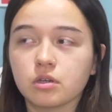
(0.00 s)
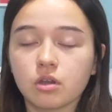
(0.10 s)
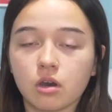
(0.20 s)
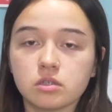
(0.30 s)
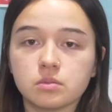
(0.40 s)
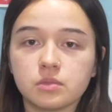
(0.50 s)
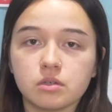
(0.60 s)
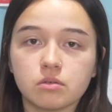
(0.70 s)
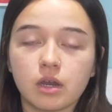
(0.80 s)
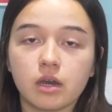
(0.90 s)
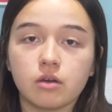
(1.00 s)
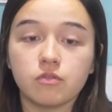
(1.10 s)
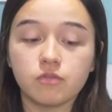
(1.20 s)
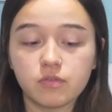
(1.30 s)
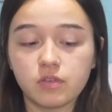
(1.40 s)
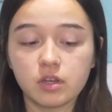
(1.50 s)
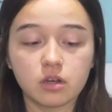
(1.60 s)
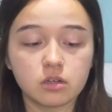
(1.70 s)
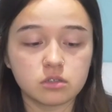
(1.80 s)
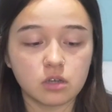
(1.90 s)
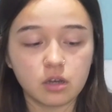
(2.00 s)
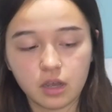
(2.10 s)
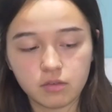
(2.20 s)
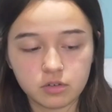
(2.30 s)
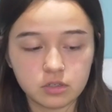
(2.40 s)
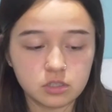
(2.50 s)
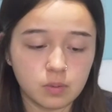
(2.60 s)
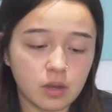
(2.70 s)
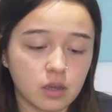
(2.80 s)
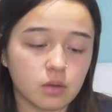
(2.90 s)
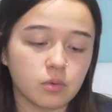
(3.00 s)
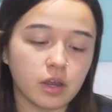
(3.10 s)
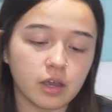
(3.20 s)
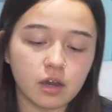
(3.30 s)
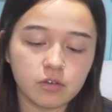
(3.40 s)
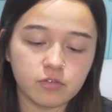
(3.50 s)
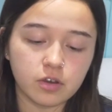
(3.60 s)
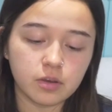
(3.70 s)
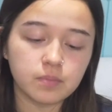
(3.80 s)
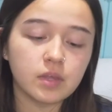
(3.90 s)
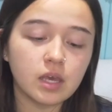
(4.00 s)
could cost me around $15 on average, depending on where I got it from.